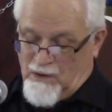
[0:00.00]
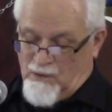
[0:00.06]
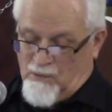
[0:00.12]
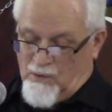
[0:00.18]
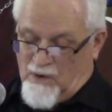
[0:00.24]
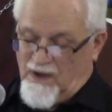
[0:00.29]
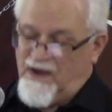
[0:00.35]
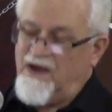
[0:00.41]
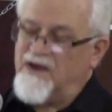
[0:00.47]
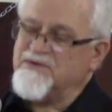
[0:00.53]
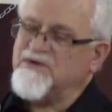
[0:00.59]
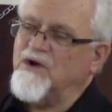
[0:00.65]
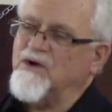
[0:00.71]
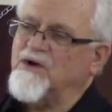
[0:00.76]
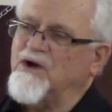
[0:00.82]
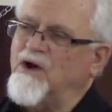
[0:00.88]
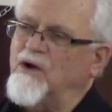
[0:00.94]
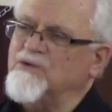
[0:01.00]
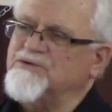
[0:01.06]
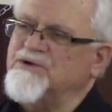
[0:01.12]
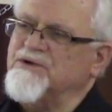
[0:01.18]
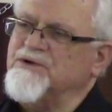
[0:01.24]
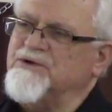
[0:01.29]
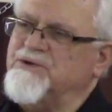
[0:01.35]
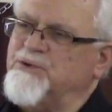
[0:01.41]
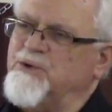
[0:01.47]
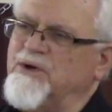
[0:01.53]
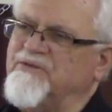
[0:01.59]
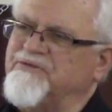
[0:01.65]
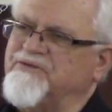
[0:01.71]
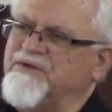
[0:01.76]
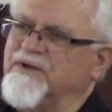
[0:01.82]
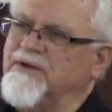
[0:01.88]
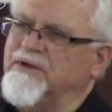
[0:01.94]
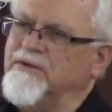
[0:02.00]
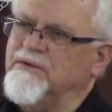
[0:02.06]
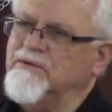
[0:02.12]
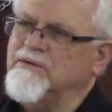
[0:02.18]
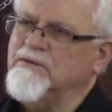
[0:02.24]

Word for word: Why has our culture drifted